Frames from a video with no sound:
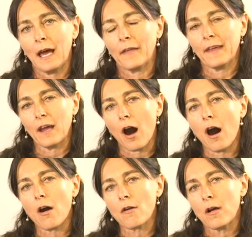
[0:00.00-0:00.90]
They
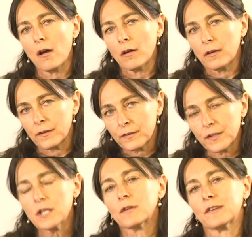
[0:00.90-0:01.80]
are
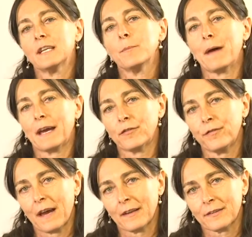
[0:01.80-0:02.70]
seriously bad
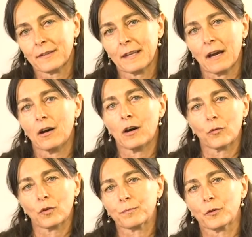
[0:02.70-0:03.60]
fats that are
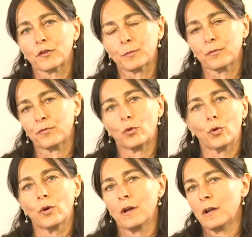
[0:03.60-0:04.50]
responsible
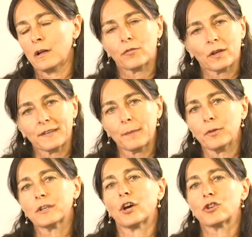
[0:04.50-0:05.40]
for
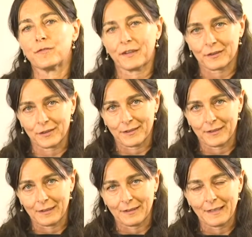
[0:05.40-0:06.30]
example, cardiovascular
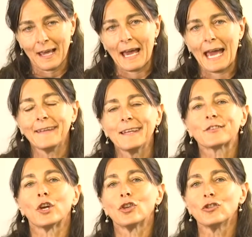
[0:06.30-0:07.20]
disease, and
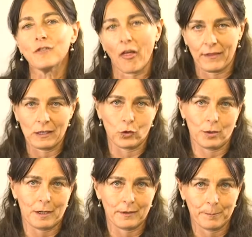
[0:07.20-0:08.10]
there's nothing good
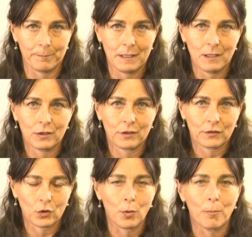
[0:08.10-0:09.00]
about them.
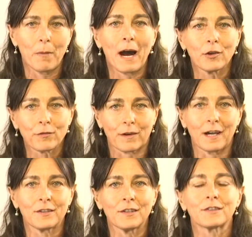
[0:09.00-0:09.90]
So my
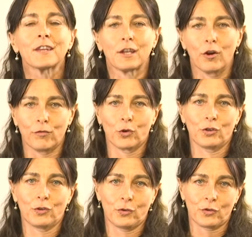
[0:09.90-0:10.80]
advice is avoid
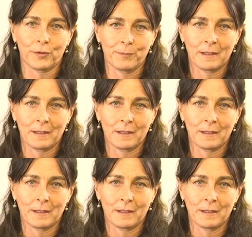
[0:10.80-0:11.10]
those.